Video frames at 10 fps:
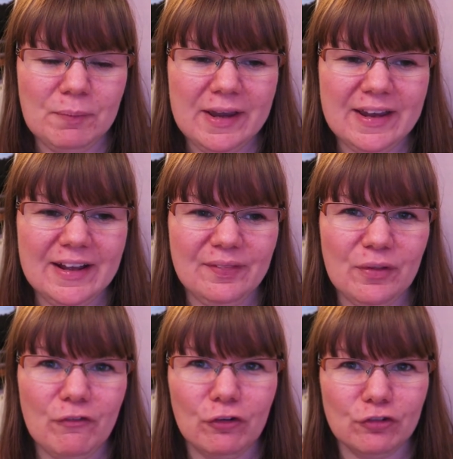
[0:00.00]
picking
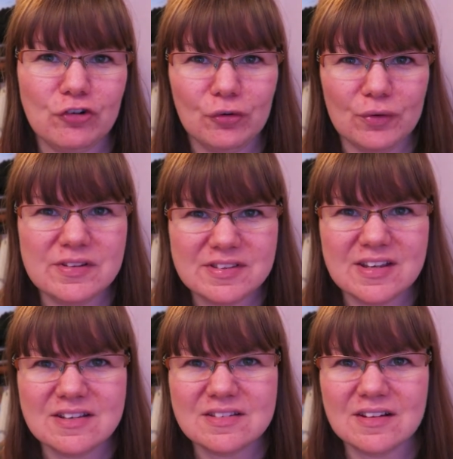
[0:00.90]
the wrong
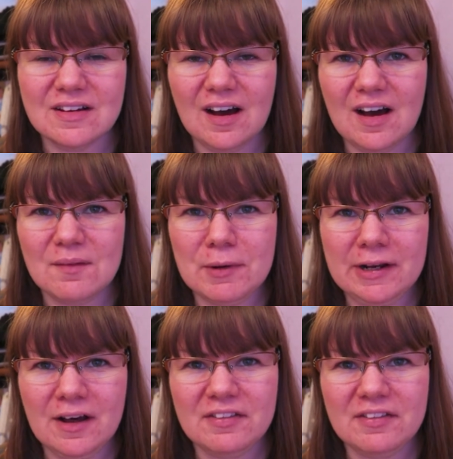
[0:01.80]
choices. I mean,